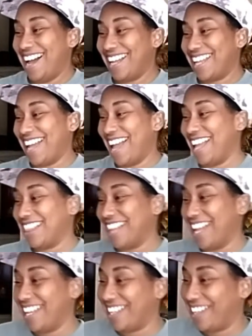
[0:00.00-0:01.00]
Hi, Kay.
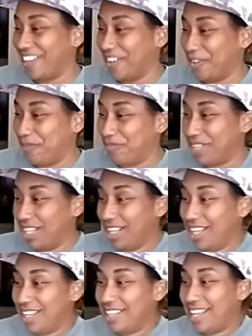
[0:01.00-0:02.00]
Thank you.
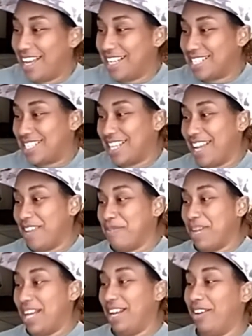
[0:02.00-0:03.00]
Yes,
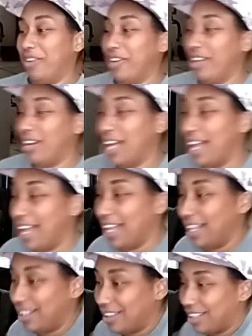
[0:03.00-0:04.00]
amen. LOL. I
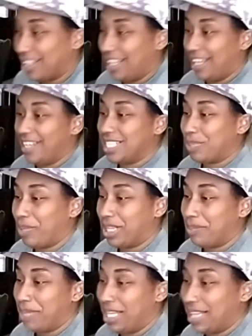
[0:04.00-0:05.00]
had the kids
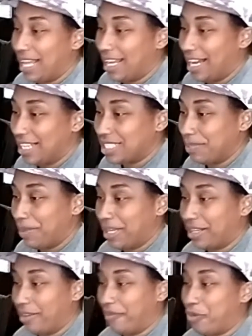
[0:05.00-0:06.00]
with me. They got to
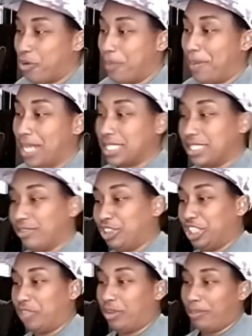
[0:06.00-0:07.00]
pick up four boxes
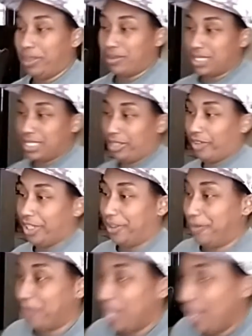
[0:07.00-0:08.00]
of General Mills
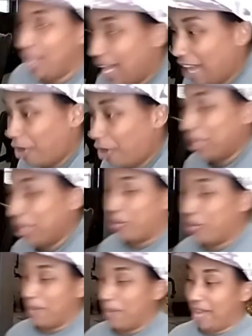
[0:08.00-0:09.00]
cereal. I'll be
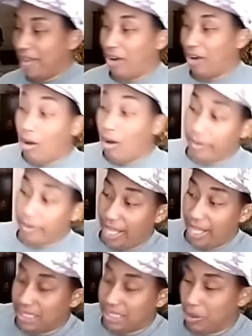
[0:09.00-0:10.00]
going back for all the
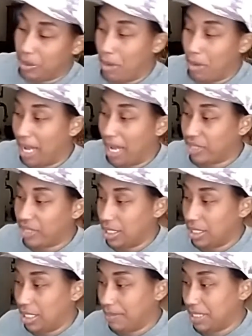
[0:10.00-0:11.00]
things, but going back for
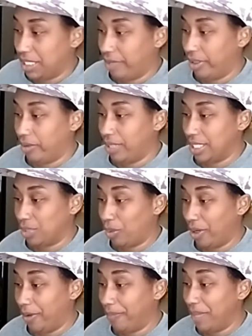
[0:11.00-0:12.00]
um, cereal as
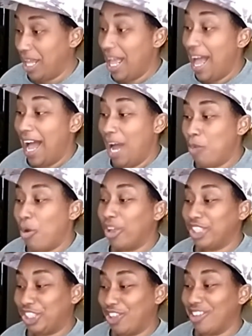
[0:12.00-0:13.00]
well. I
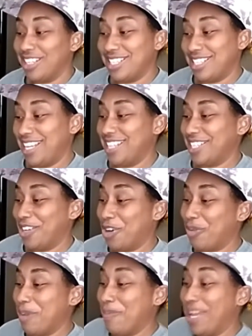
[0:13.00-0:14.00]
want a shirt that says
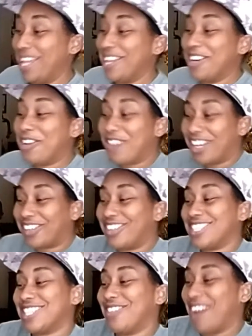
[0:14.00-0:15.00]
on repeat. You know what,
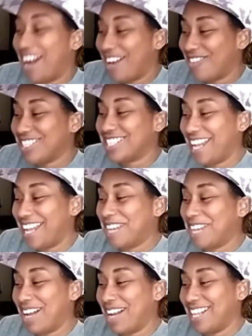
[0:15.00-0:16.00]
Crystal? I was
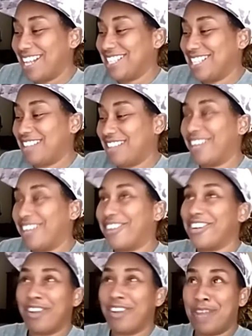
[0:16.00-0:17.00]
thinking about that today. I was like,
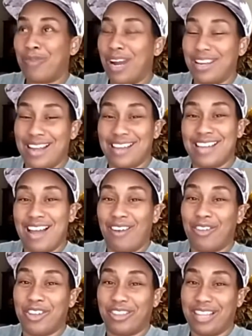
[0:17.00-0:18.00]
girl, you didn't write that
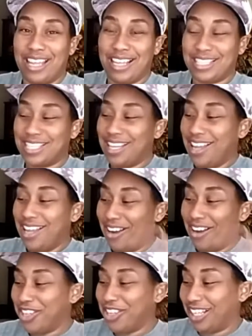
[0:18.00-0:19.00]
down on your thing,
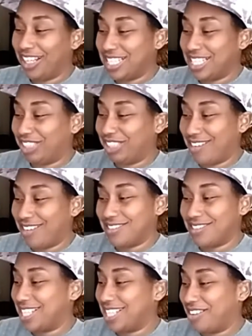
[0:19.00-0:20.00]
on your list of
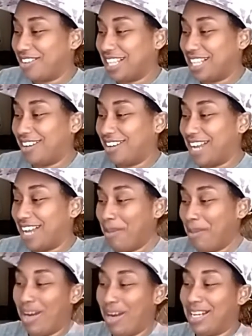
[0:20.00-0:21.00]
shirts. So I was like, okay,
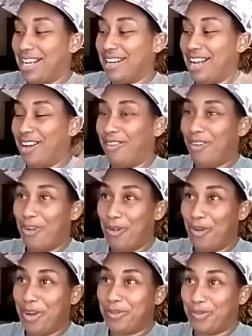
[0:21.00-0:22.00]
let me write that down.
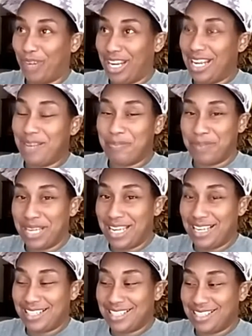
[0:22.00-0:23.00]
On
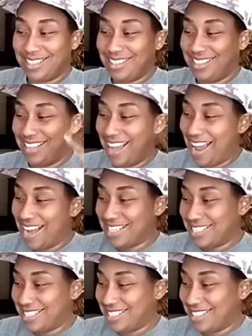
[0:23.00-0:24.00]
repeat.
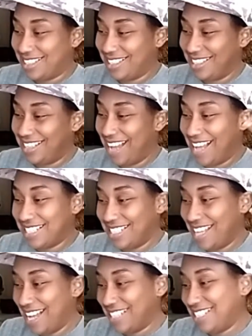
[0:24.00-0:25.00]
Yes.
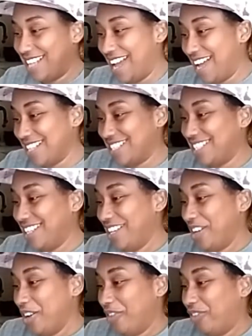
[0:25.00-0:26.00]
Yes, yes, yes.
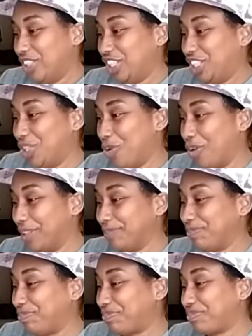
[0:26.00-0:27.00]
For
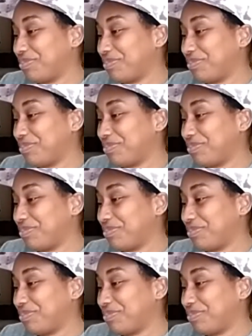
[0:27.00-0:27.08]
sure.